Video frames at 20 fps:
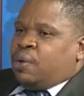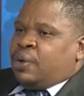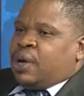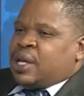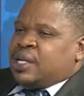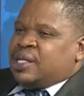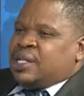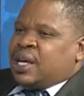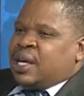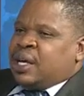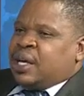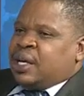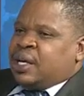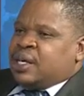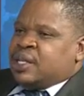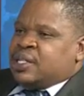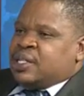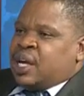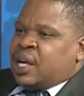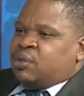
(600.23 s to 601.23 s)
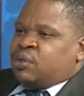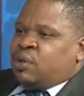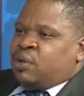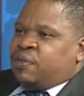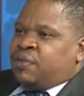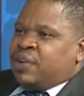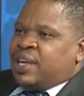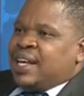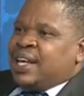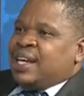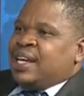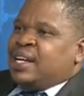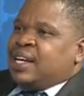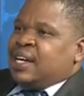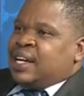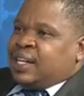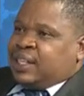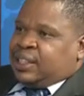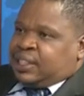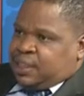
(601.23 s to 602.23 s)
as a result of
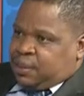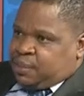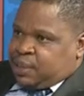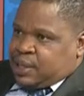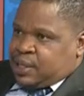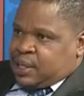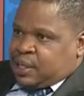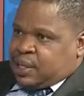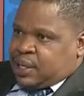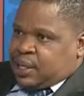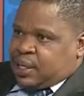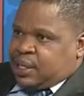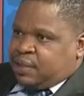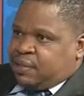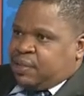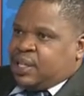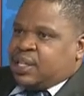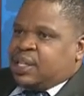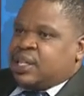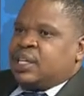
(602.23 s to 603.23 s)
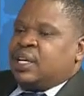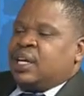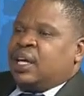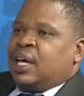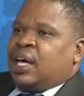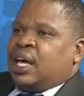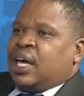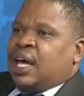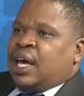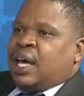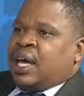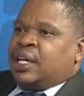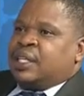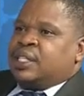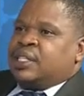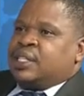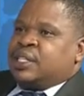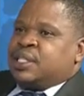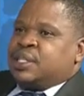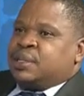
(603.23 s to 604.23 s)
increase in business activity
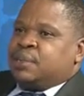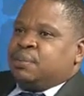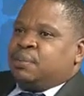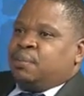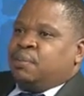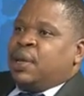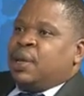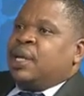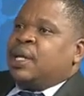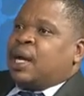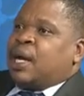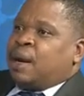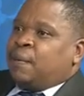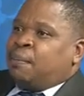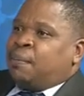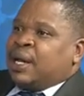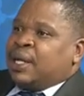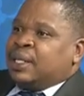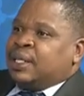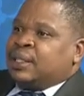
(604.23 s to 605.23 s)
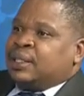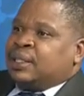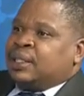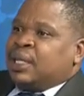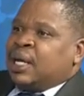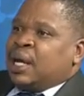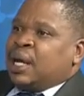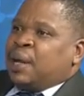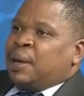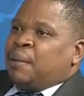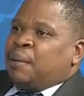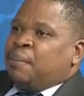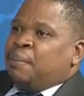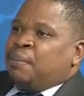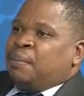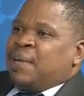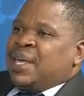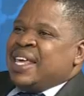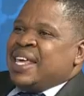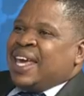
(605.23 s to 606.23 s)
and many companies
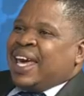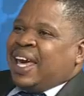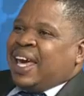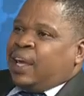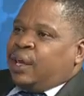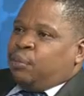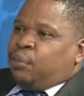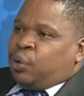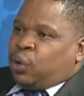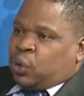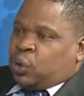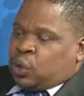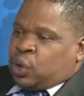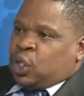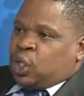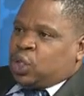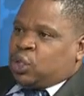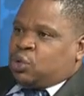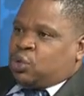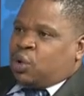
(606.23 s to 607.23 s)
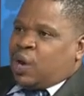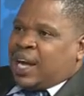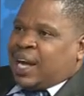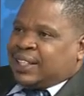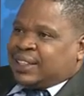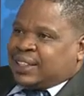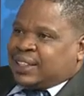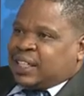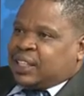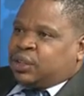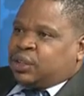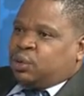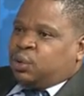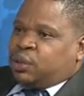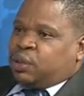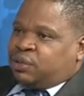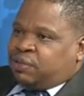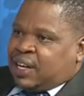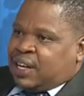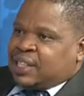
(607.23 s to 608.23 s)
being able to access
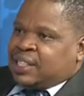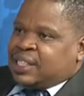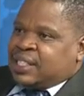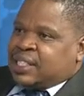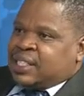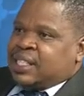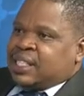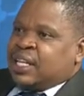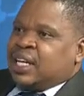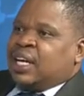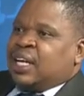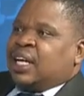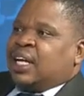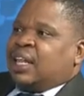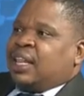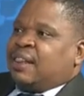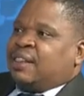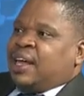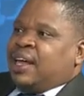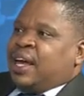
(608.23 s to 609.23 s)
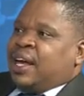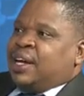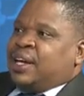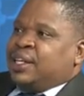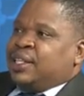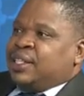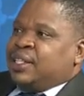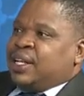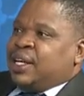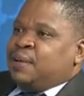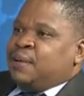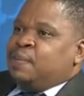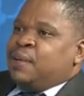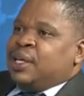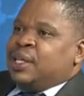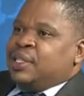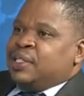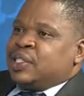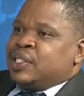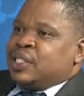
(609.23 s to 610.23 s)
those funds, then it
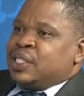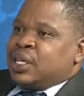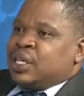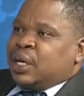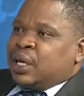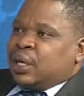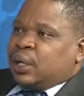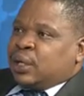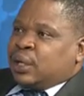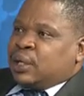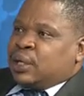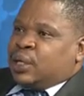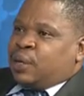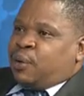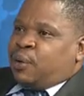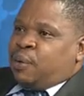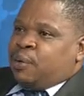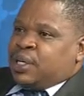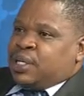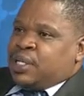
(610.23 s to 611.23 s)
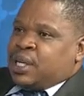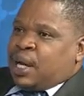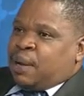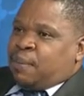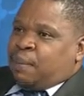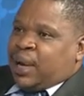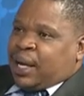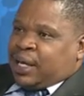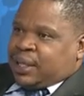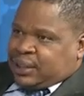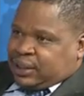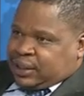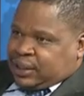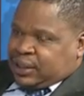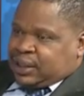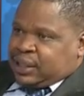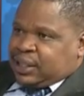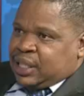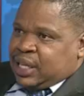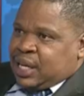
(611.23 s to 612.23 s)
means the commercial
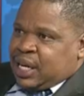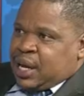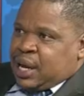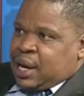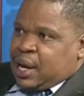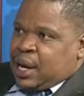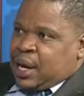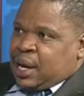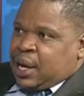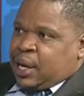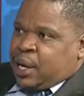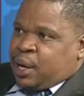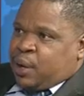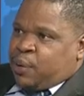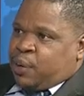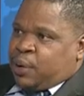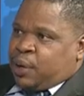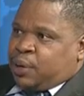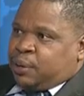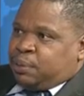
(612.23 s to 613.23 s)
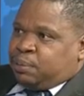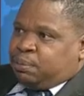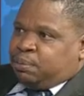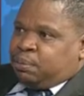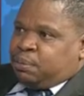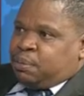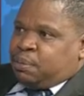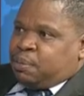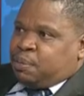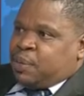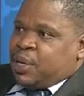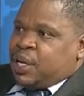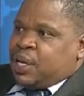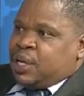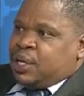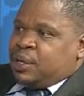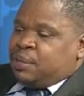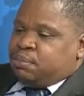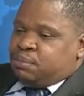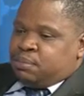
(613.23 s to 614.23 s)
banks will
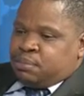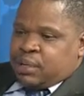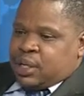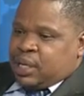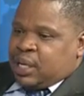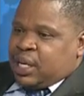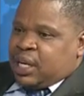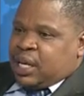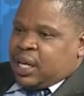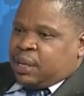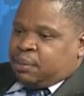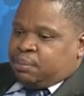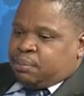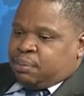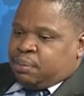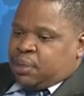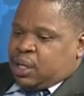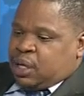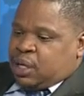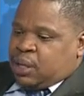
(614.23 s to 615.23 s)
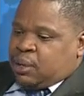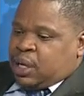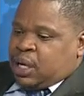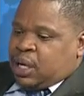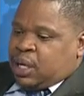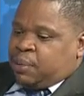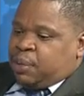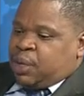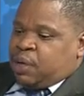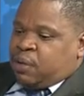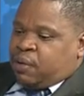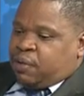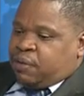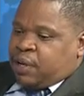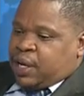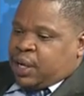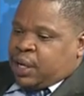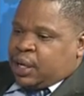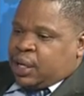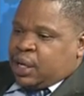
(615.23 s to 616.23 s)
be in a little bit of
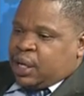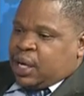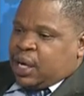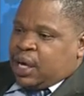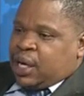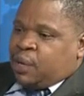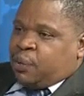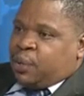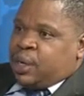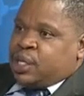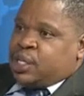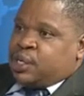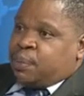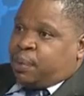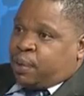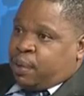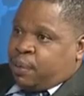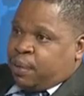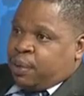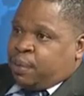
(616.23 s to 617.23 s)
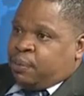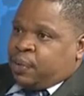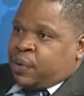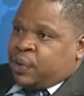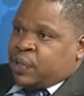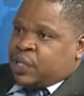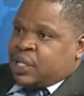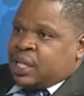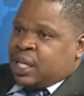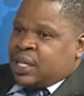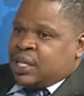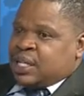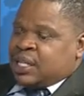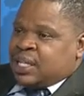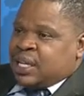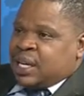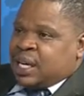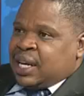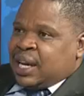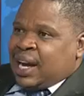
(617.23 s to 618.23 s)
a liquidity problem, because there
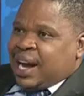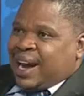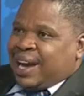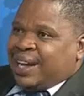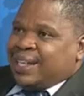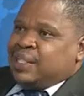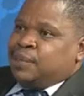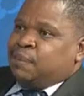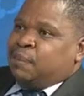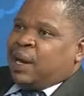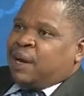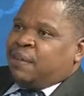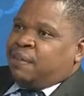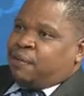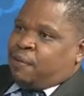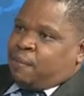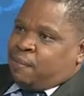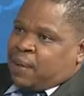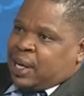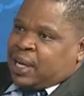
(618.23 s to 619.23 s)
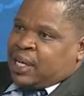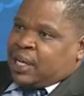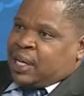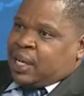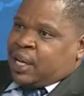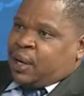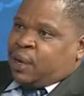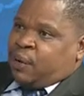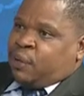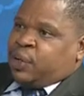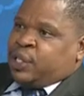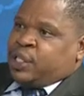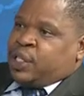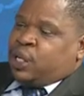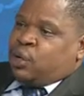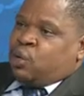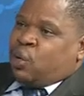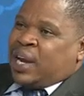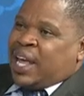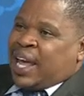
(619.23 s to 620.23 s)
is high demand for money, which
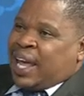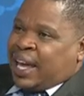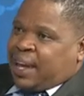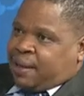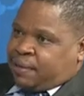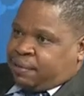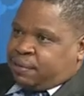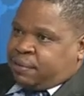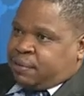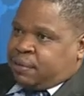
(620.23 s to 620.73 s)
they don't have